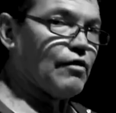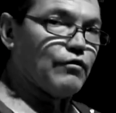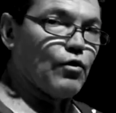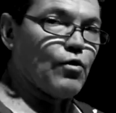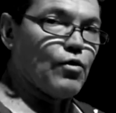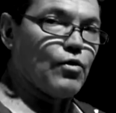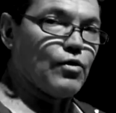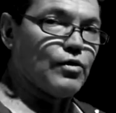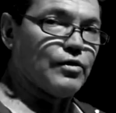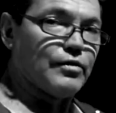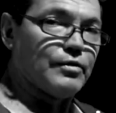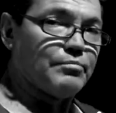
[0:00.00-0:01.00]
of law,
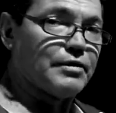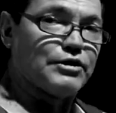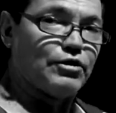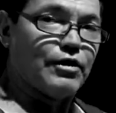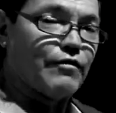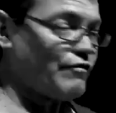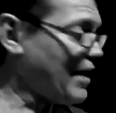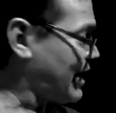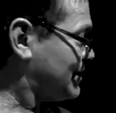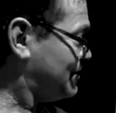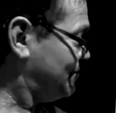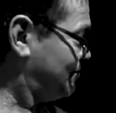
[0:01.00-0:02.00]
but it's not a
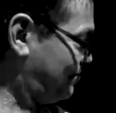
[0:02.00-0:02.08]
fact.